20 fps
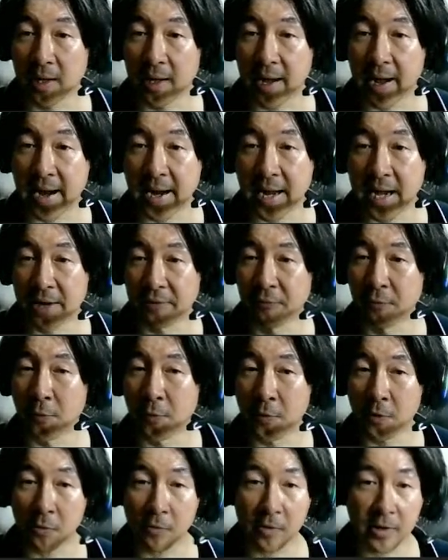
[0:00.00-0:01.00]
I have
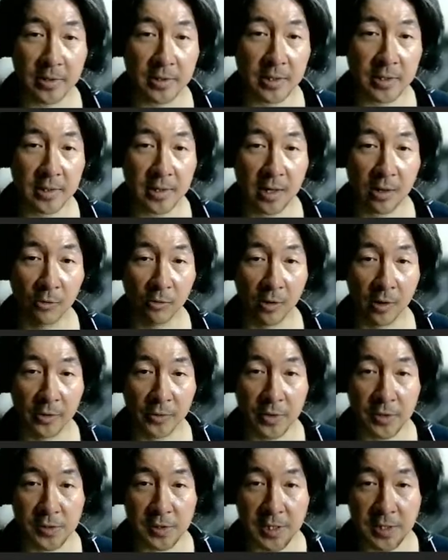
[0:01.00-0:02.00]
no idea how long
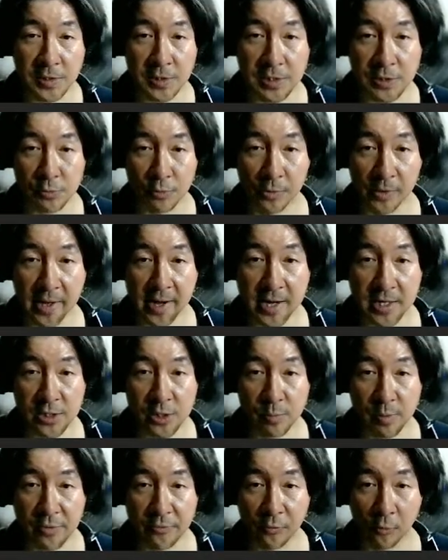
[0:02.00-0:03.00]
this instance will last
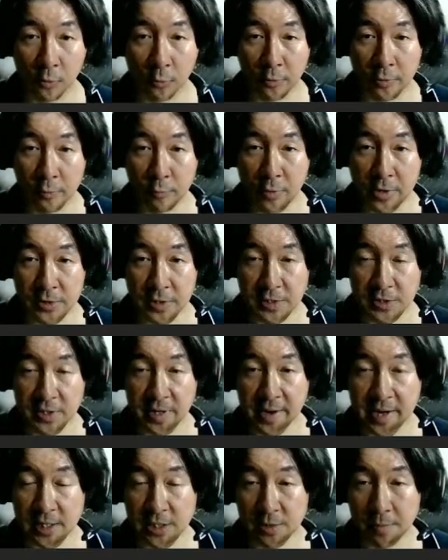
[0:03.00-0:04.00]
before we reach the
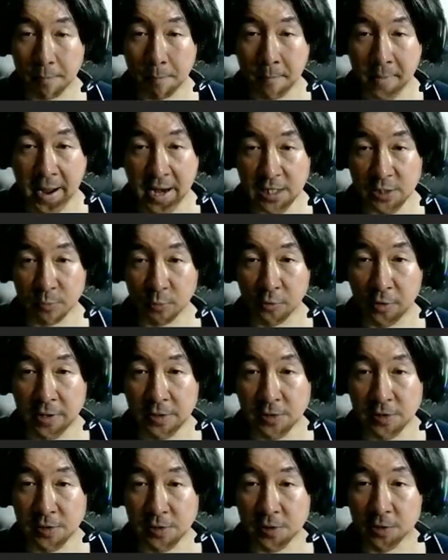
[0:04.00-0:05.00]
max per
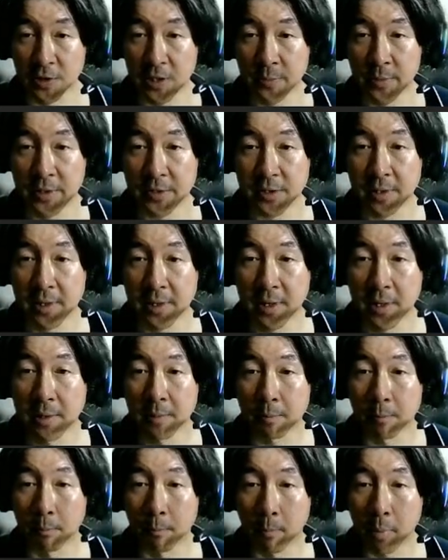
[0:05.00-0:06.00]
instance limit,
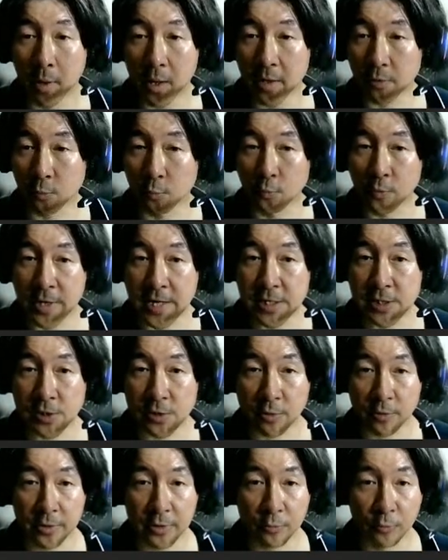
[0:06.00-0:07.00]
but we
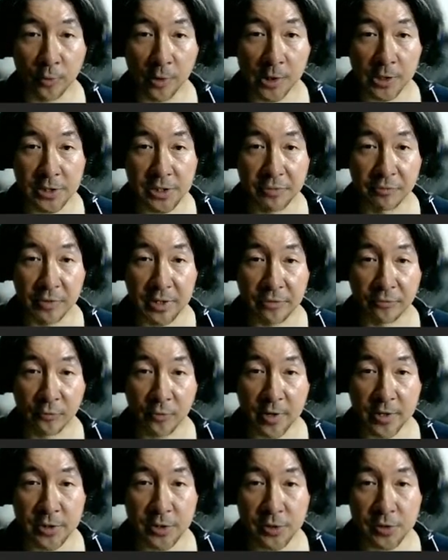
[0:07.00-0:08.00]
started relatively
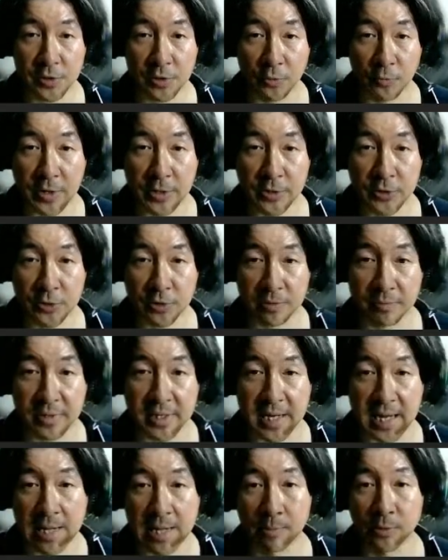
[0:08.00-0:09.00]
fresh, so we should
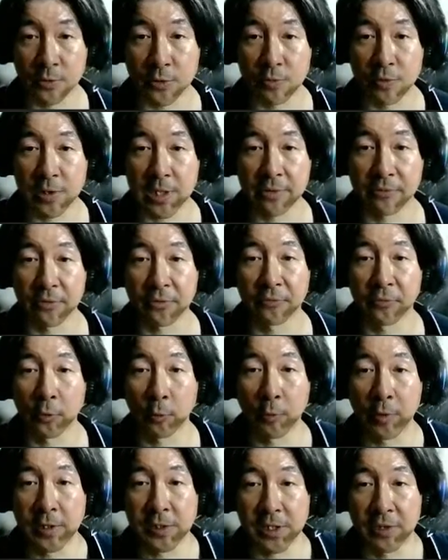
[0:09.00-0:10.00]
be able to cover
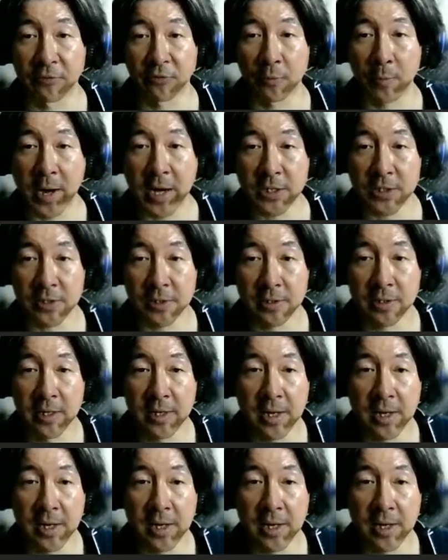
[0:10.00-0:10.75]
various information.